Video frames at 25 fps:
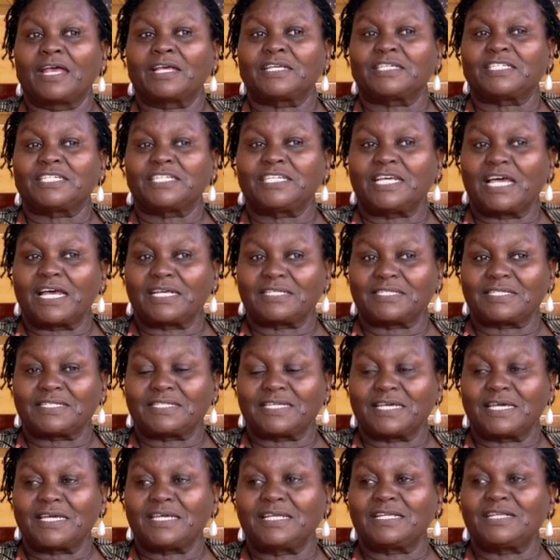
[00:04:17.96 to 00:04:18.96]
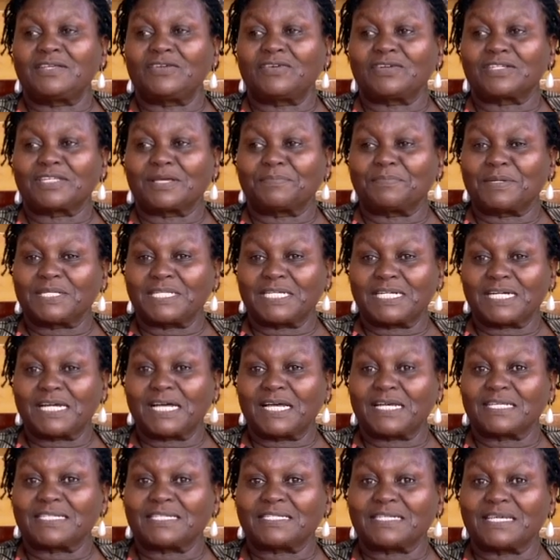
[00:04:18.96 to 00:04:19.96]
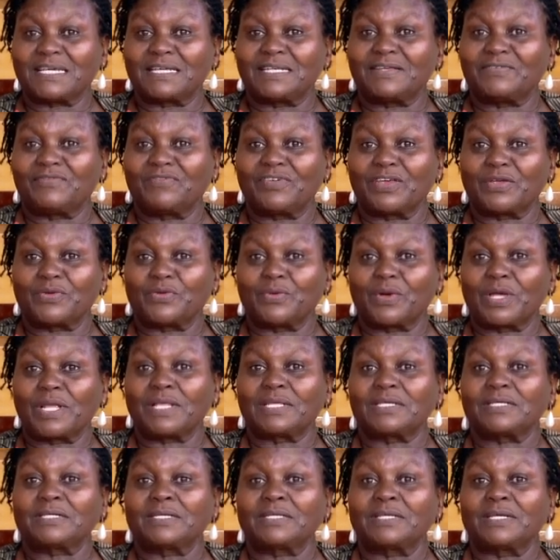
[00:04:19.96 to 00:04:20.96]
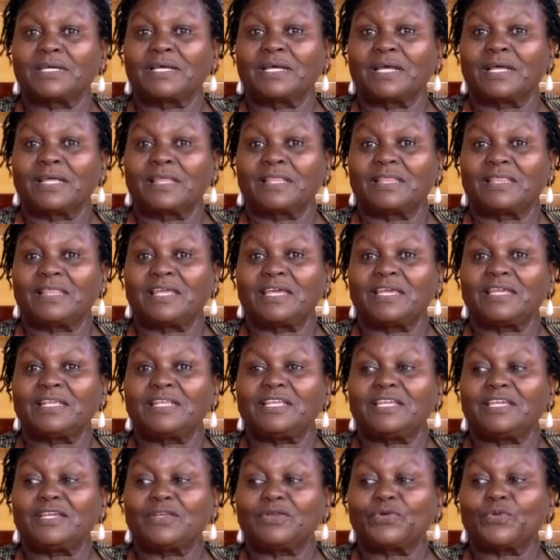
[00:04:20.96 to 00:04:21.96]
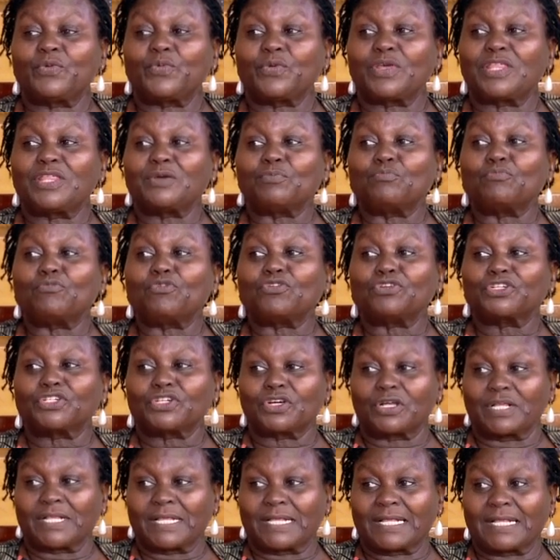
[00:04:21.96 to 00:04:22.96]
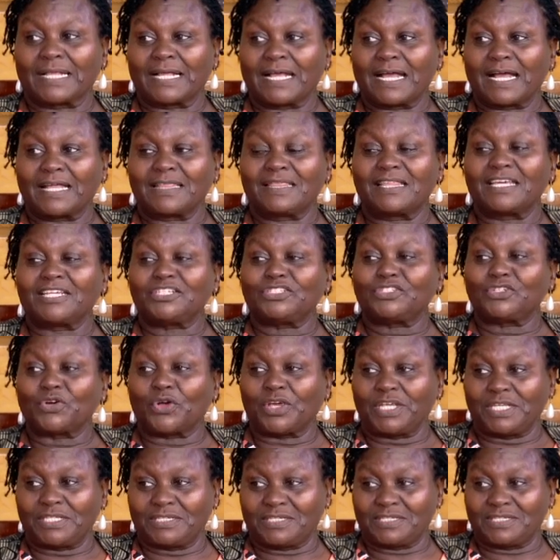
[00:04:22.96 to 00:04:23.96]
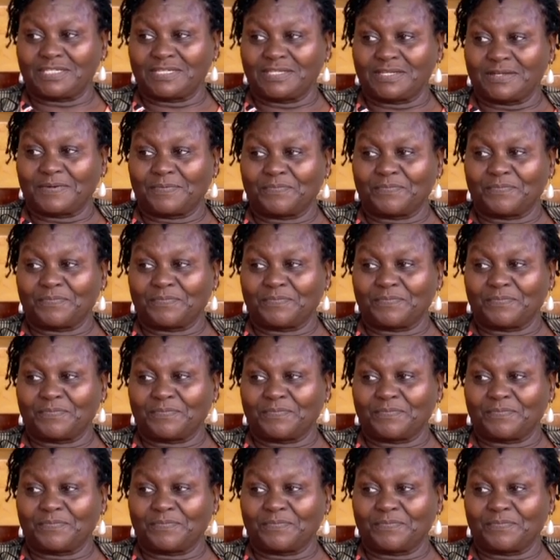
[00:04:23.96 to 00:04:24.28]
She has said, Dr. Peteka has said very well, they deal with motion at the joints.